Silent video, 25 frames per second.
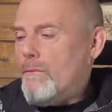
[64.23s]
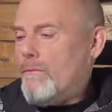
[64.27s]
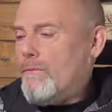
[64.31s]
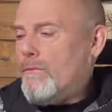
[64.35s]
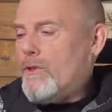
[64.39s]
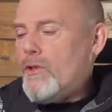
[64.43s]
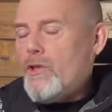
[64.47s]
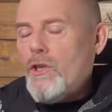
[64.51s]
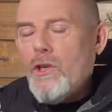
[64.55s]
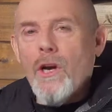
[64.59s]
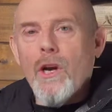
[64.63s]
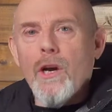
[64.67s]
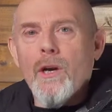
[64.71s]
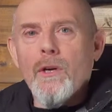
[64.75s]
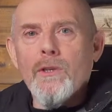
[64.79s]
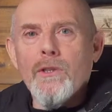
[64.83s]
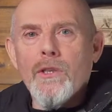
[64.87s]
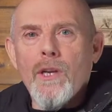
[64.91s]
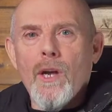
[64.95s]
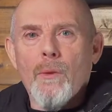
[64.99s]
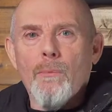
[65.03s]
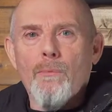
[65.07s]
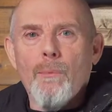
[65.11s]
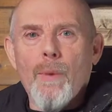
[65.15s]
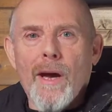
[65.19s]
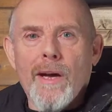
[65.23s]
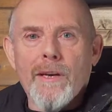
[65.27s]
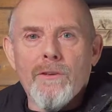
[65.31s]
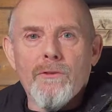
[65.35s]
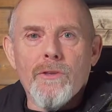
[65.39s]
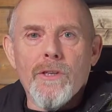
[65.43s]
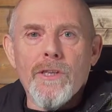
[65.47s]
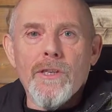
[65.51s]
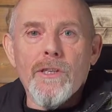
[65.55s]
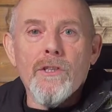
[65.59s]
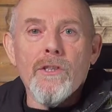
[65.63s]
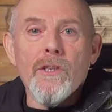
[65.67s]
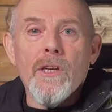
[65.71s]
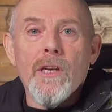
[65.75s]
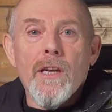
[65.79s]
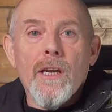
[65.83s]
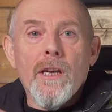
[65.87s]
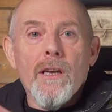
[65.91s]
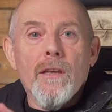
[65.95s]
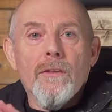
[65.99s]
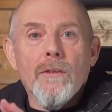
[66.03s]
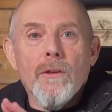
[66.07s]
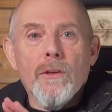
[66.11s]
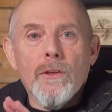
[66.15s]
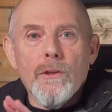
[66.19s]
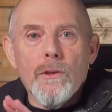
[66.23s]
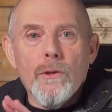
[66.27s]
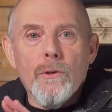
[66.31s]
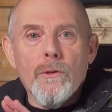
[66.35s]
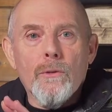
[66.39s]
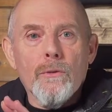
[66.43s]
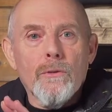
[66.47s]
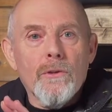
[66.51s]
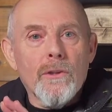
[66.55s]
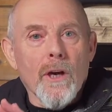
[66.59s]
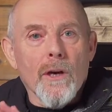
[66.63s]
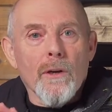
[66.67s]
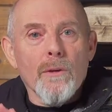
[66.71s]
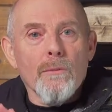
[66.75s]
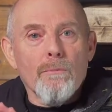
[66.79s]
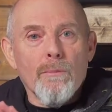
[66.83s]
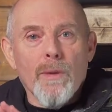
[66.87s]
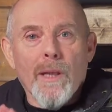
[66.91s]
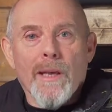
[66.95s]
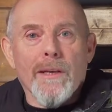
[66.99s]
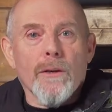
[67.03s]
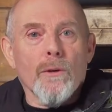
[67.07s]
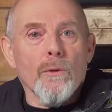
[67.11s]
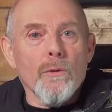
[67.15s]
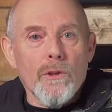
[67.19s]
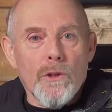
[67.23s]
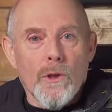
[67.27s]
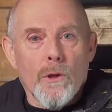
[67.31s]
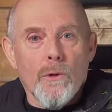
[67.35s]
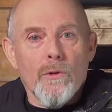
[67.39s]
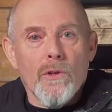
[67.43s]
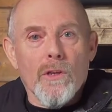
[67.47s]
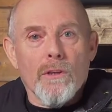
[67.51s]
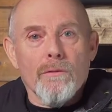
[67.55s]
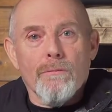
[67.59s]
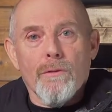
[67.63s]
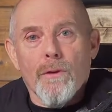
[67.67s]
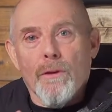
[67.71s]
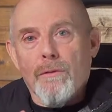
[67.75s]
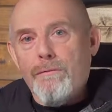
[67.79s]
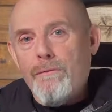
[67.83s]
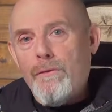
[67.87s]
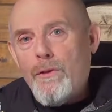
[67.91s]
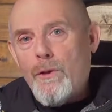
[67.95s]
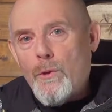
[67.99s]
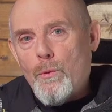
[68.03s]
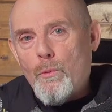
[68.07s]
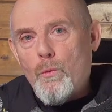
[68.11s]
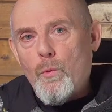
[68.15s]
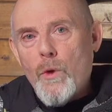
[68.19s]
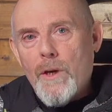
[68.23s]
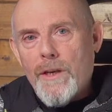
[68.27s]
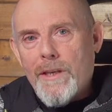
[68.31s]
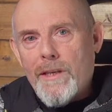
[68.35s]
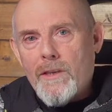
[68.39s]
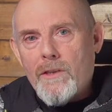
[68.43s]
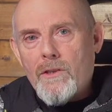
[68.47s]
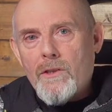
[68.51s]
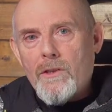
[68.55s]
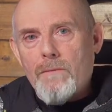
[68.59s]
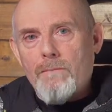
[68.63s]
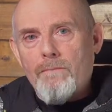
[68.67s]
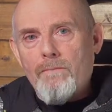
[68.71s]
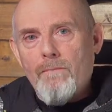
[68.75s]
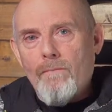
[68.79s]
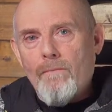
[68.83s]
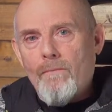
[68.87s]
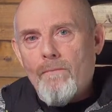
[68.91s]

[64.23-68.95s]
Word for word: of charged up batteries that you don't plan on using for a few weeks.